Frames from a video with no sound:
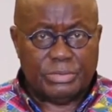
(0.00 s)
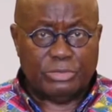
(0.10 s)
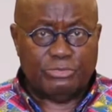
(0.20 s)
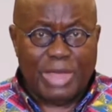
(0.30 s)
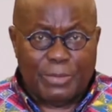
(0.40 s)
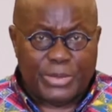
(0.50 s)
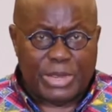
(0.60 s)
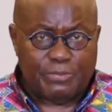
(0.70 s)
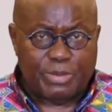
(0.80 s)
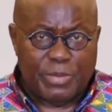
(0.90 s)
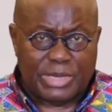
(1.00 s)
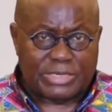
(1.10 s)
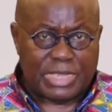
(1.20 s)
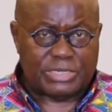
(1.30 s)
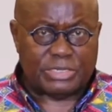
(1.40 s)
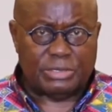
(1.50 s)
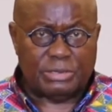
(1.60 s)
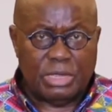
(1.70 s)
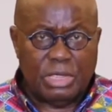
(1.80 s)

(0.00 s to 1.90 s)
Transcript: The rapid implementation